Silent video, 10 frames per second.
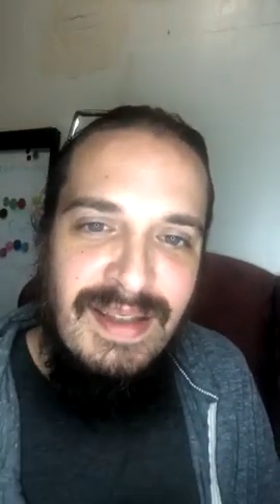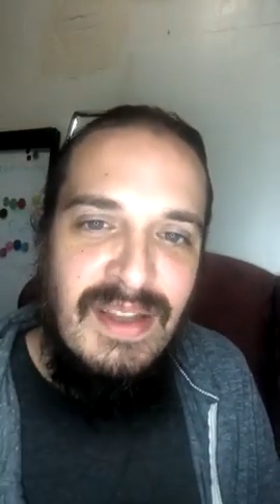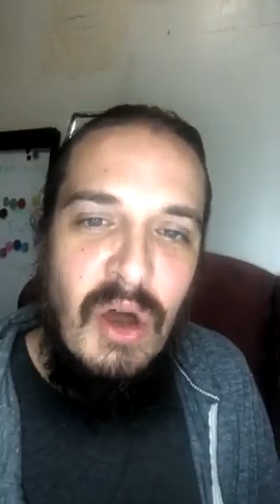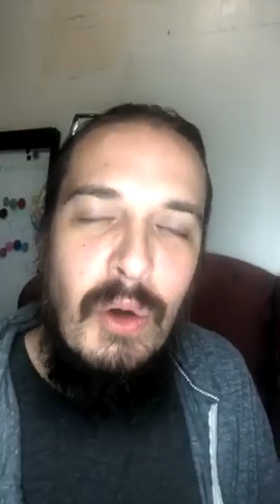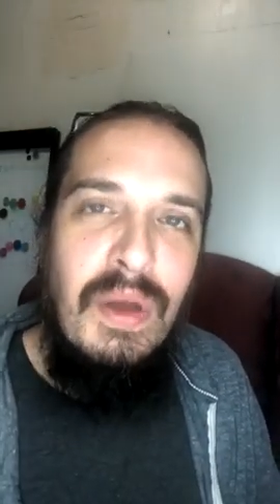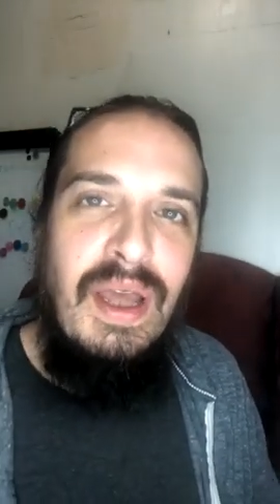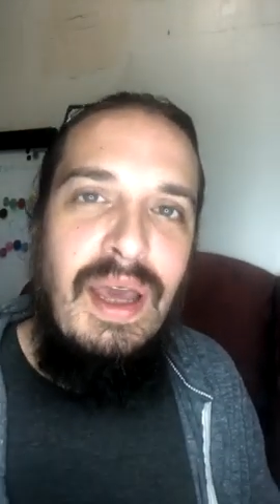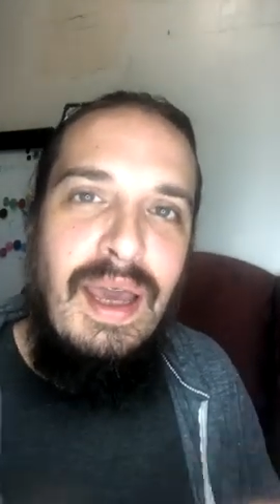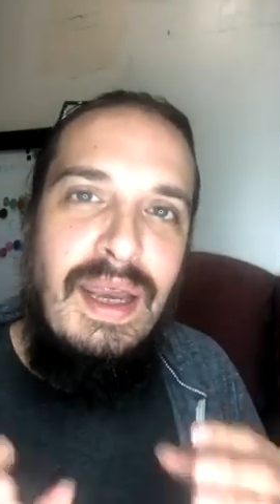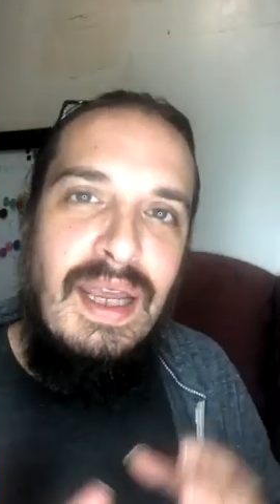so
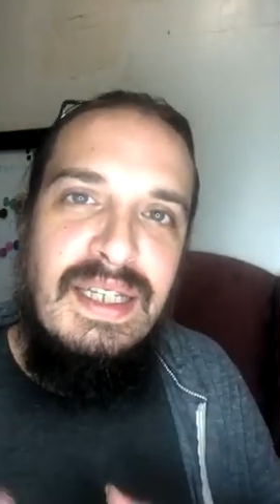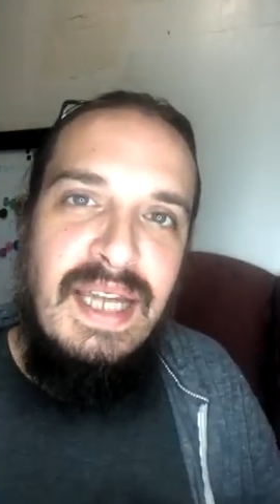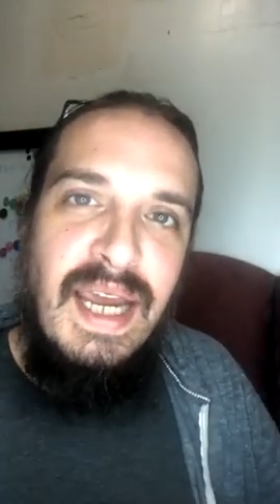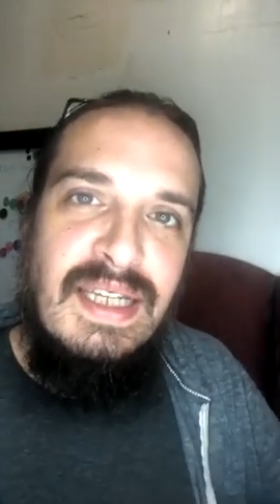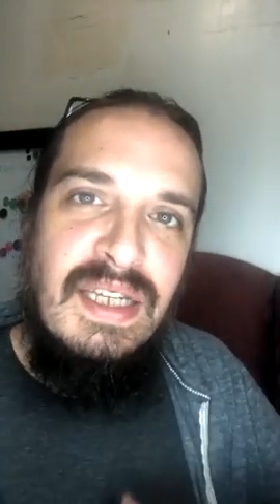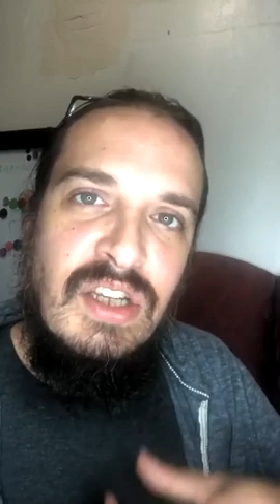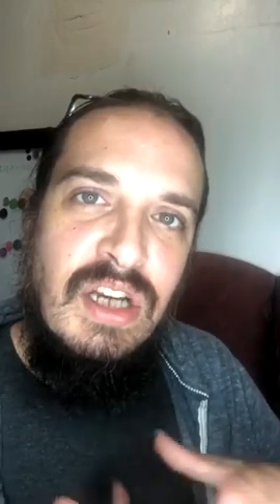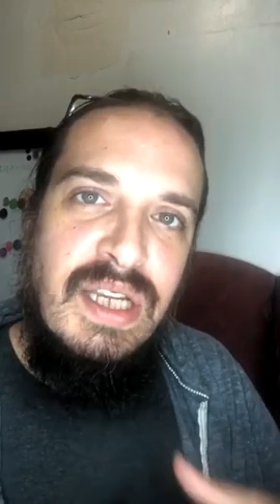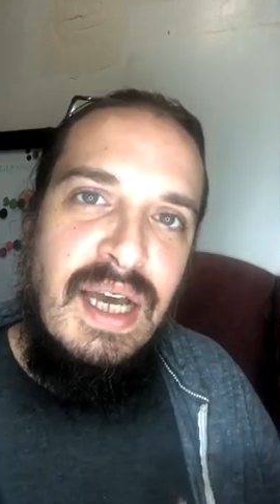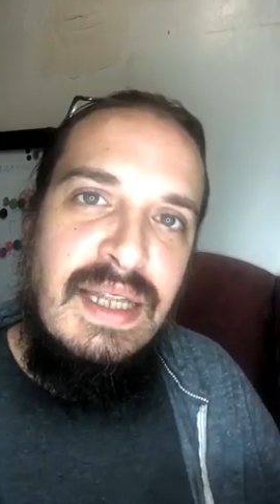initiations
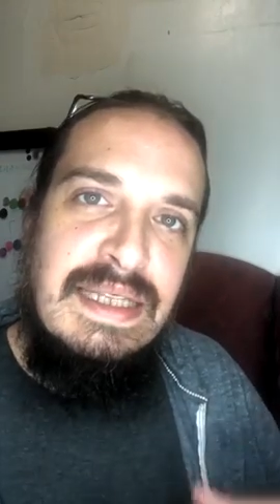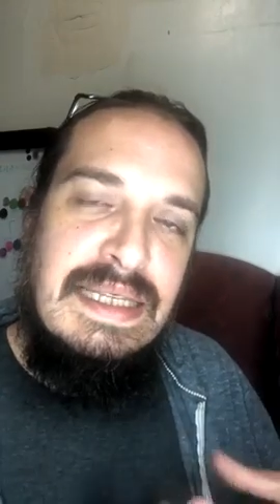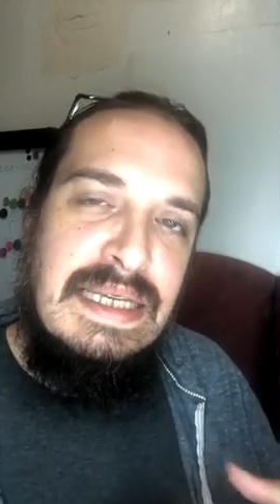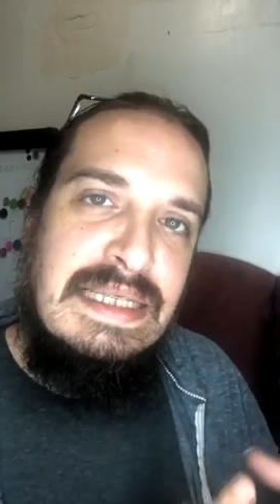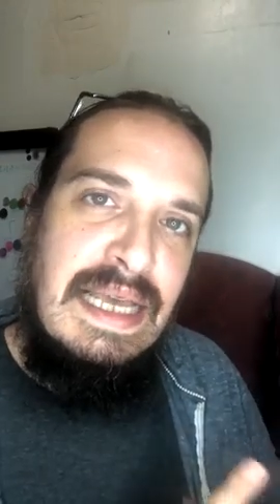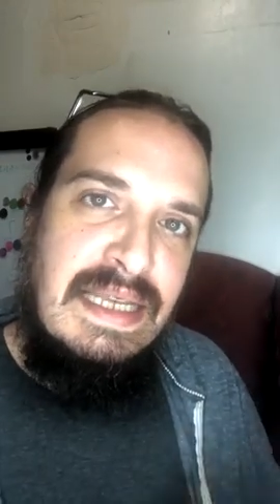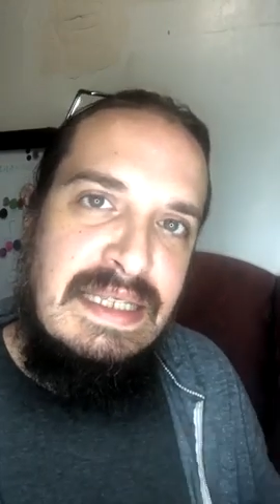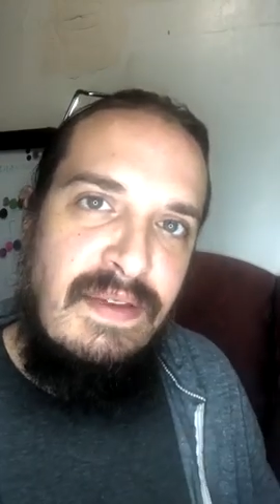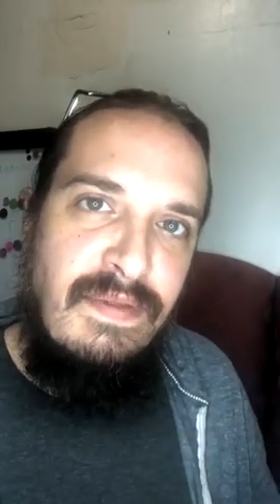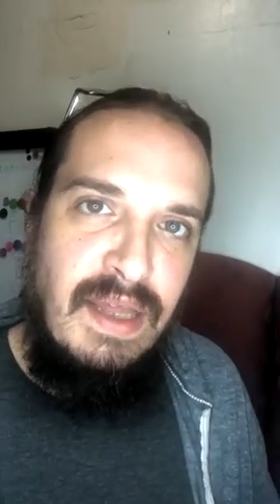are done
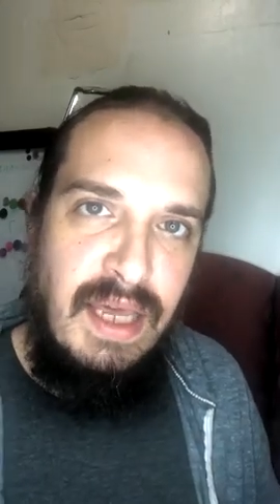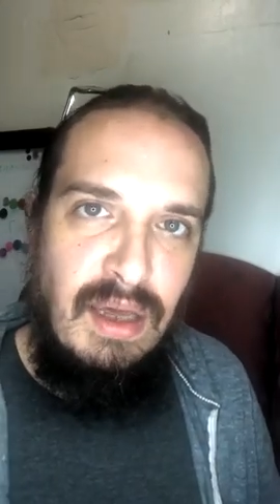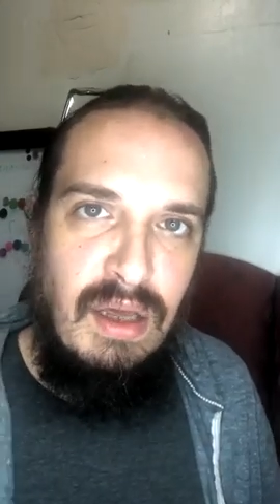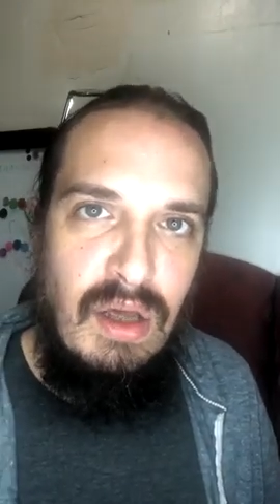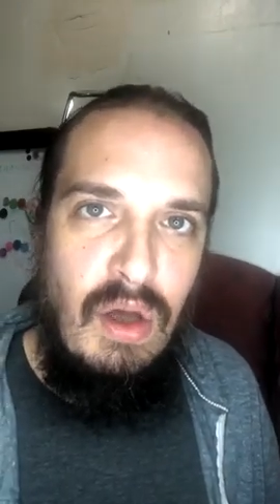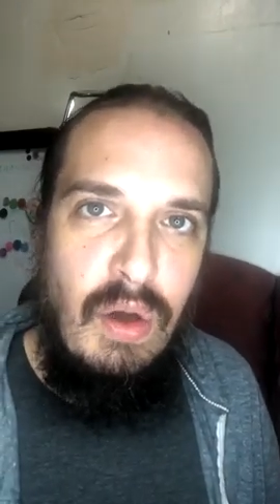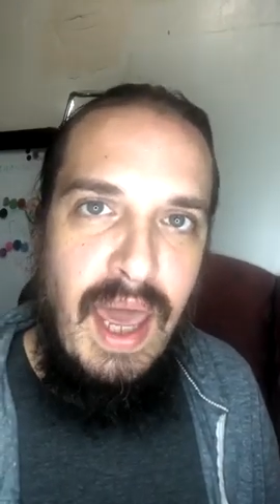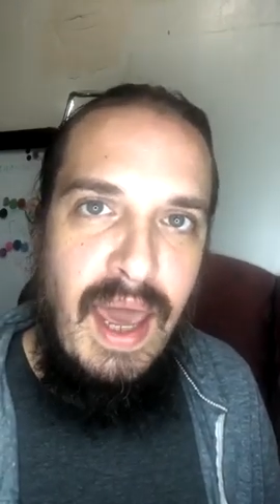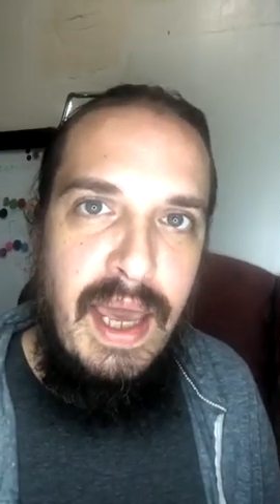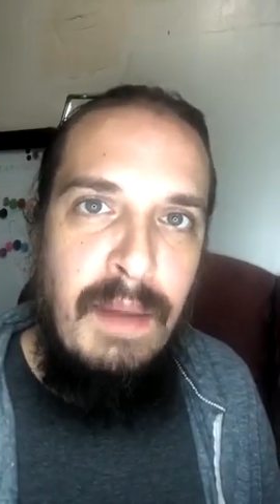successively,
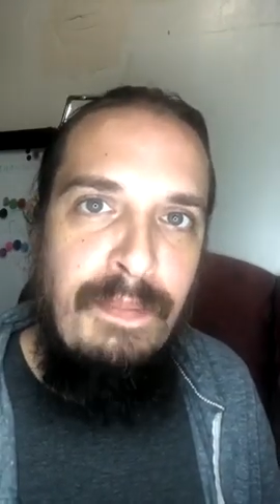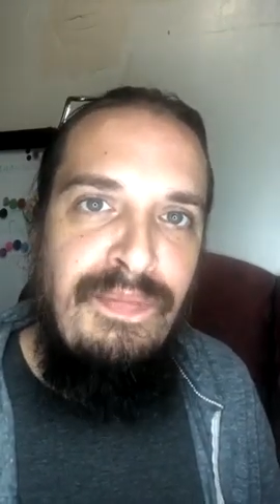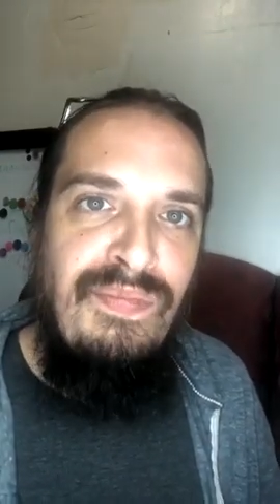okay?